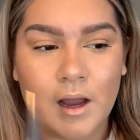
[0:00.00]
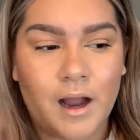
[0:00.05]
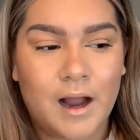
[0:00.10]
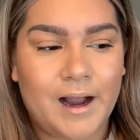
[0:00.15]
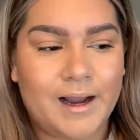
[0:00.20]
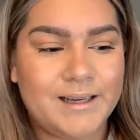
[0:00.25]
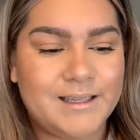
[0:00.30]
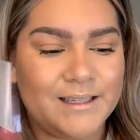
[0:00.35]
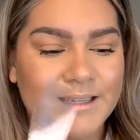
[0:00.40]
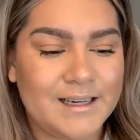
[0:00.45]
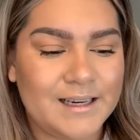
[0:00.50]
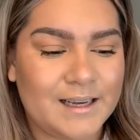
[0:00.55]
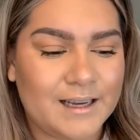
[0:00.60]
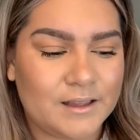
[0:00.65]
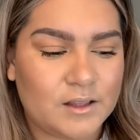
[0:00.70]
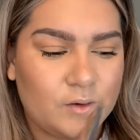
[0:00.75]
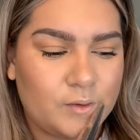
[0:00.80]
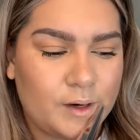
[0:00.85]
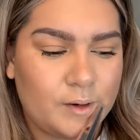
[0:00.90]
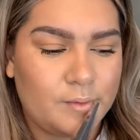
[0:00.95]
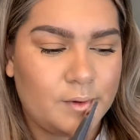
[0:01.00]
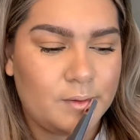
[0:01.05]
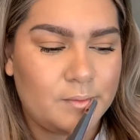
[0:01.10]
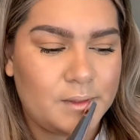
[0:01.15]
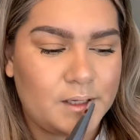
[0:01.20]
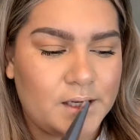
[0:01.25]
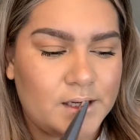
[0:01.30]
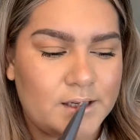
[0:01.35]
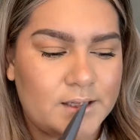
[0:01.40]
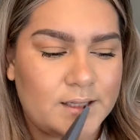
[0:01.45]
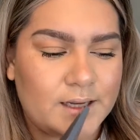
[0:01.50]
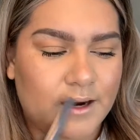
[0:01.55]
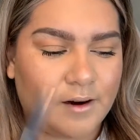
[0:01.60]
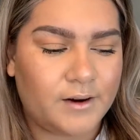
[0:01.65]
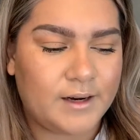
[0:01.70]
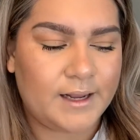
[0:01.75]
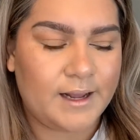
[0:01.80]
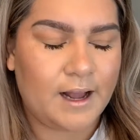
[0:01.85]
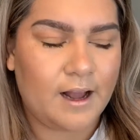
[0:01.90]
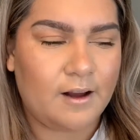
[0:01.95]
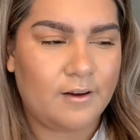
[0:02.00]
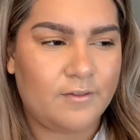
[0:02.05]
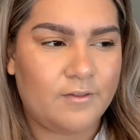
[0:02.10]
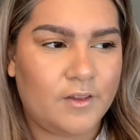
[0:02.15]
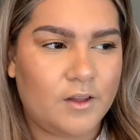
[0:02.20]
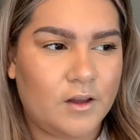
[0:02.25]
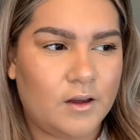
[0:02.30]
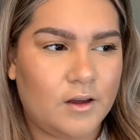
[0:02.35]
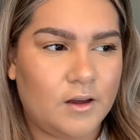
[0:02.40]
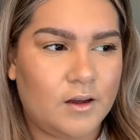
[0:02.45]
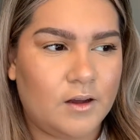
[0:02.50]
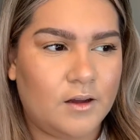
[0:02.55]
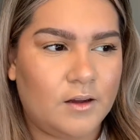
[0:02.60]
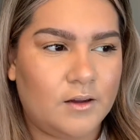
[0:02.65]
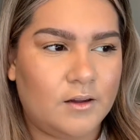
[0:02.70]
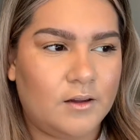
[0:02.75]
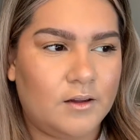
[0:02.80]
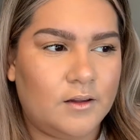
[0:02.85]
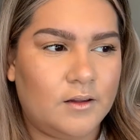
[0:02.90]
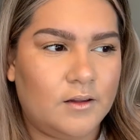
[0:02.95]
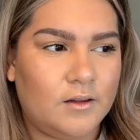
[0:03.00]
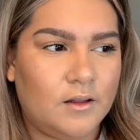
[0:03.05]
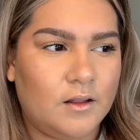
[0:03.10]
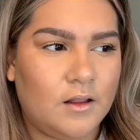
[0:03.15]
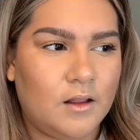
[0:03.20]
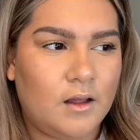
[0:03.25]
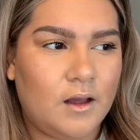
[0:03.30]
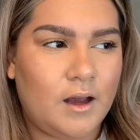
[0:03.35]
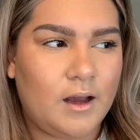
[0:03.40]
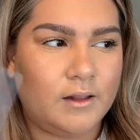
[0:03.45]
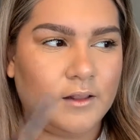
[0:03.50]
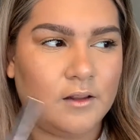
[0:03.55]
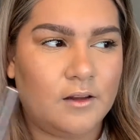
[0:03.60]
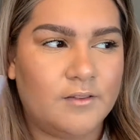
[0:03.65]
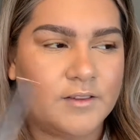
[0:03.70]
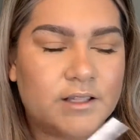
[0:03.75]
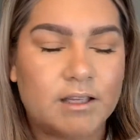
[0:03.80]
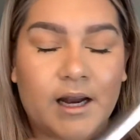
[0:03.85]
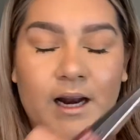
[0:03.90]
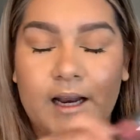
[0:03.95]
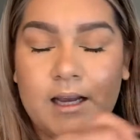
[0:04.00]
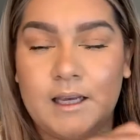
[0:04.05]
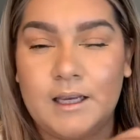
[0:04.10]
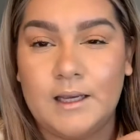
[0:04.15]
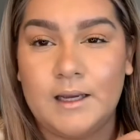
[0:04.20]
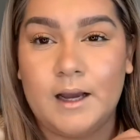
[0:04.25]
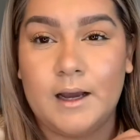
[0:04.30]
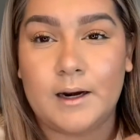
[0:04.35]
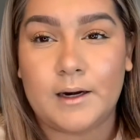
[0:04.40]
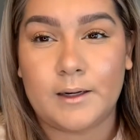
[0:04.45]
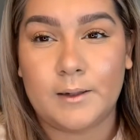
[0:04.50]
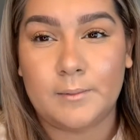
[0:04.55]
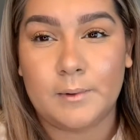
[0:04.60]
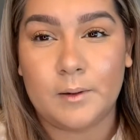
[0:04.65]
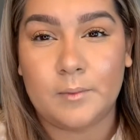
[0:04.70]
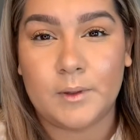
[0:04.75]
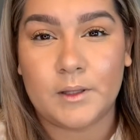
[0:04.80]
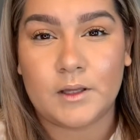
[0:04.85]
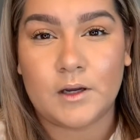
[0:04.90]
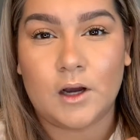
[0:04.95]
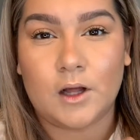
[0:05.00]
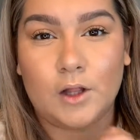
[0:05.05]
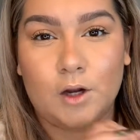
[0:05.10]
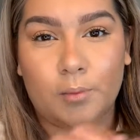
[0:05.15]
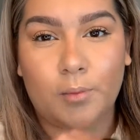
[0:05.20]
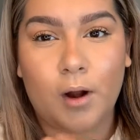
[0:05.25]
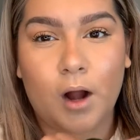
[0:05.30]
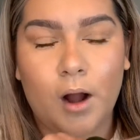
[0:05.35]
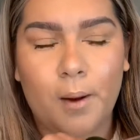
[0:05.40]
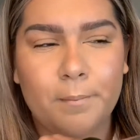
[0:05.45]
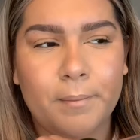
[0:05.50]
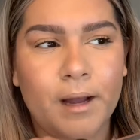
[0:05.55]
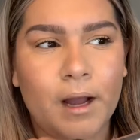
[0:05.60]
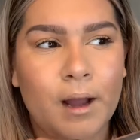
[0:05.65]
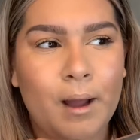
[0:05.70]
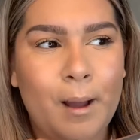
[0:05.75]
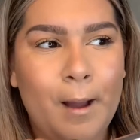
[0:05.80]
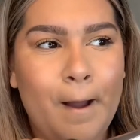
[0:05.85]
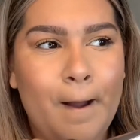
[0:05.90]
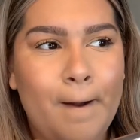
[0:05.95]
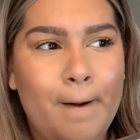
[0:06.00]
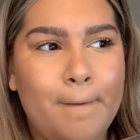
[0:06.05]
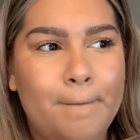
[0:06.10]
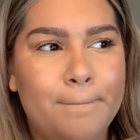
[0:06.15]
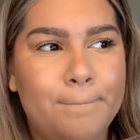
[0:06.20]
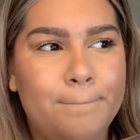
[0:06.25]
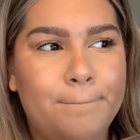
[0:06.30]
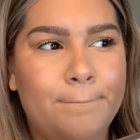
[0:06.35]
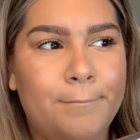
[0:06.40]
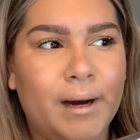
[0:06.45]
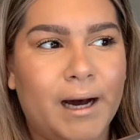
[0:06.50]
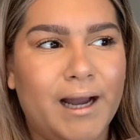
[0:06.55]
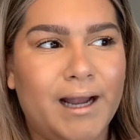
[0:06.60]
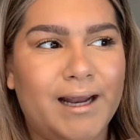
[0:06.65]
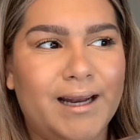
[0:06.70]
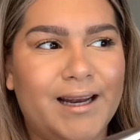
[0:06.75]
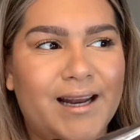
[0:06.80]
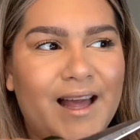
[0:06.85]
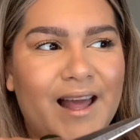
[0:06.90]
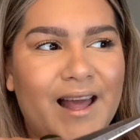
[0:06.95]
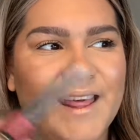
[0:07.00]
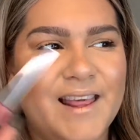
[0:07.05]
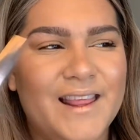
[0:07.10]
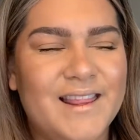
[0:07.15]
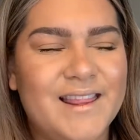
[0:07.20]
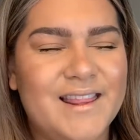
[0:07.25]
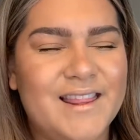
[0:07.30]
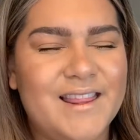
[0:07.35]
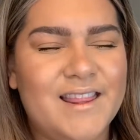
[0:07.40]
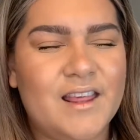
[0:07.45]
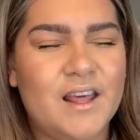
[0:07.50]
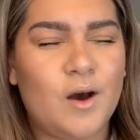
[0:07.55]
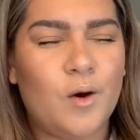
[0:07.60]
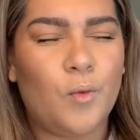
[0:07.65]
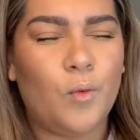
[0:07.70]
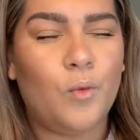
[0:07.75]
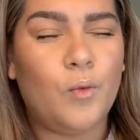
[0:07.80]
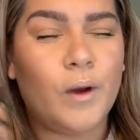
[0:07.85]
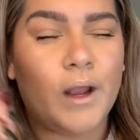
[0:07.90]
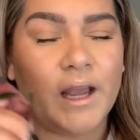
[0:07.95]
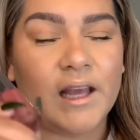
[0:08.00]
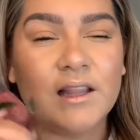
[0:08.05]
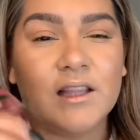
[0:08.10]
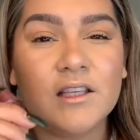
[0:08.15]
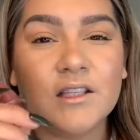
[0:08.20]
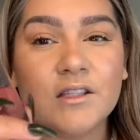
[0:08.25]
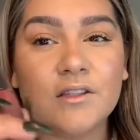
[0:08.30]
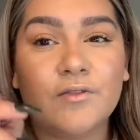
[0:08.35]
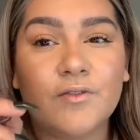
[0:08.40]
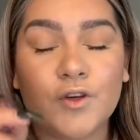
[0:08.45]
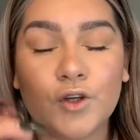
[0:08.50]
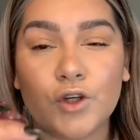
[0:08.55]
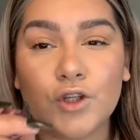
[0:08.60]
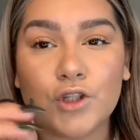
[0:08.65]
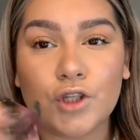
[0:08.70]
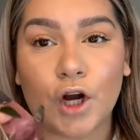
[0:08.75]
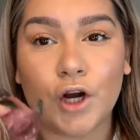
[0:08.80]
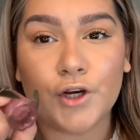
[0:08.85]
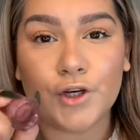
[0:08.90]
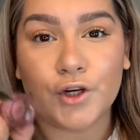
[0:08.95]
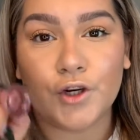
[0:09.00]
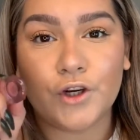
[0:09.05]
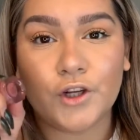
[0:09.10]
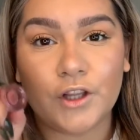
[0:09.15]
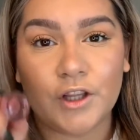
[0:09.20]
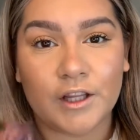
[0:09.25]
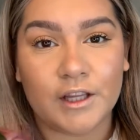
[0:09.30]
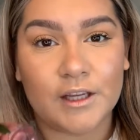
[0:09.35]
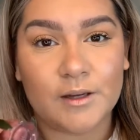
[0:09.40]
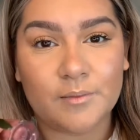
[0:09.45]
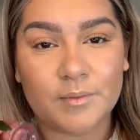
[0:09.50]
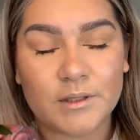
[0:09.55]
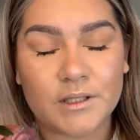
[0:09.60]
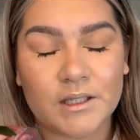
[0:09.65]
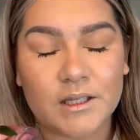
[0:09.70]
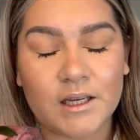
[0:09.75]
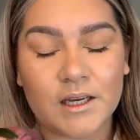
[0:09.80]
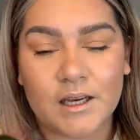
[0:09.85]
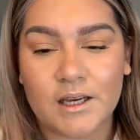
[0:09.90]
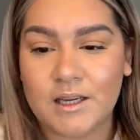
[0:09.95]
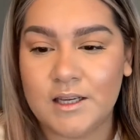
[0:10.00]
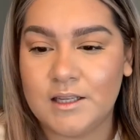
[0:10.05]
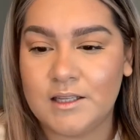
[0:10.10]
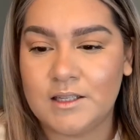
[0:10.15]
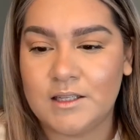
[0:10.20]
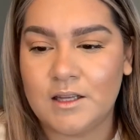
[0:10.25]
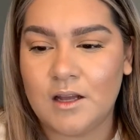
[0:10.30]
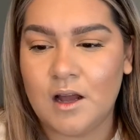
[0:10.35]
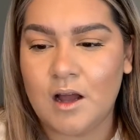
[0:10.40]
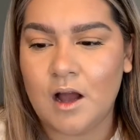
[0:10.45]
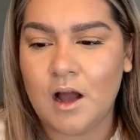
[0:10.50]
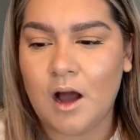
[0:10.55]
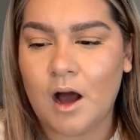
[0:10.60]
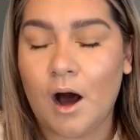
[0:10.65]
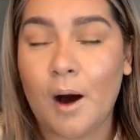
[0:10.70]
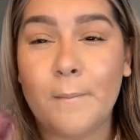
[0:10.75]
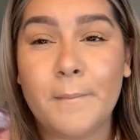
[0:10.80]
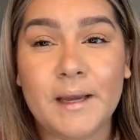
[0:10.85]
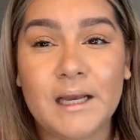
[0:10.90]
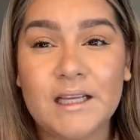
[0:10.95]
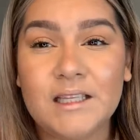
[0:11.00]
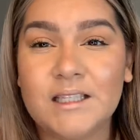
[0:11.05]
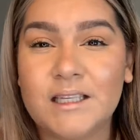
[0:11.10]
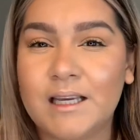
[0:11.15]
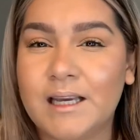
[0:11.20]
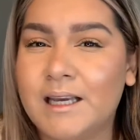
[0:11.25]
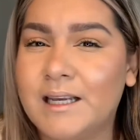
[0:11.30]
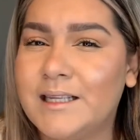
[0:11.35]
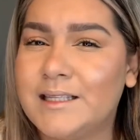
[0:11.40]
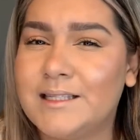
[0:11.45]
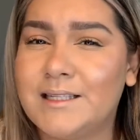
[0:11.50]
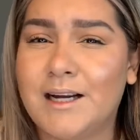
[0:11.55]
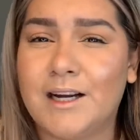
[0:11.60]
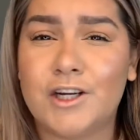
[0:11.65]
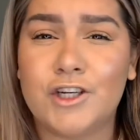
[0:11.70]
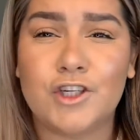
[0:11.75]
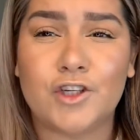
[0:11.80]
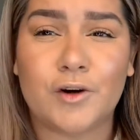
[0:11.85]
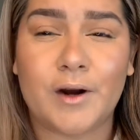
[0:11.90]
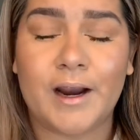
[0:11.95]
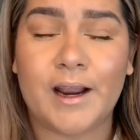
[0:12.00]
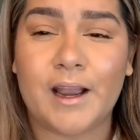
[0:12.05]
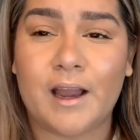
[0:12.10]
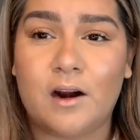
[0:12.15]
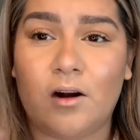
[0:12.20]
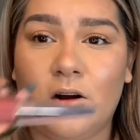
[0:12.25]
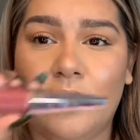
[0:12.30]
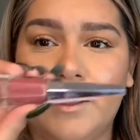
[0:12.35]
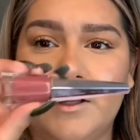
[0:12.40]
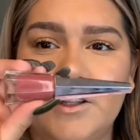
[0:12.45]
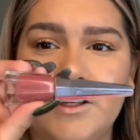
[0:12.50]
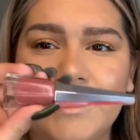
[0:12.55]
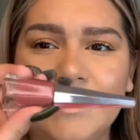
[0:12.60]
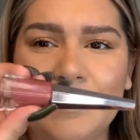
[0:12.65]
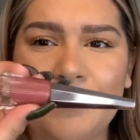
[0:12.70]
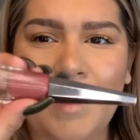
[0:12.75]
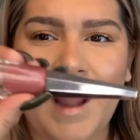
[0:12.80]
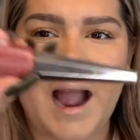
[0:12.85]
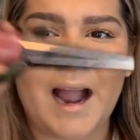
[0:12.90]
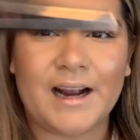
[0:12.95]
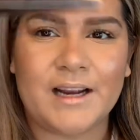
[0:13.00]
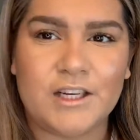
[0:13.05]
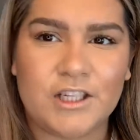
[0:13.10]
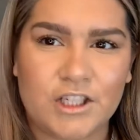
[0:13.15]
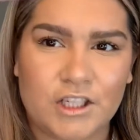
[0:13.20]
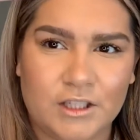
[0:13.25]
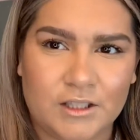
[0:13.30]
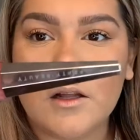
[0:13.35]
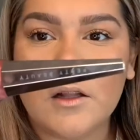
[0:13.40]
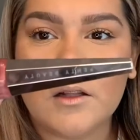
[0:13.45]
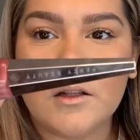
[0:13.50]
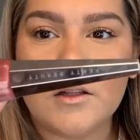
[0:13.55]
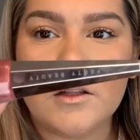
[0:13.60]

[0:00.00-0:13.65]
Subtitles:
I didn't get the red one because I already have the I Love Sarai Arriba with ColourPop. But the way this feels on your lips is amazing. It is not drying at all. And look at the packaging.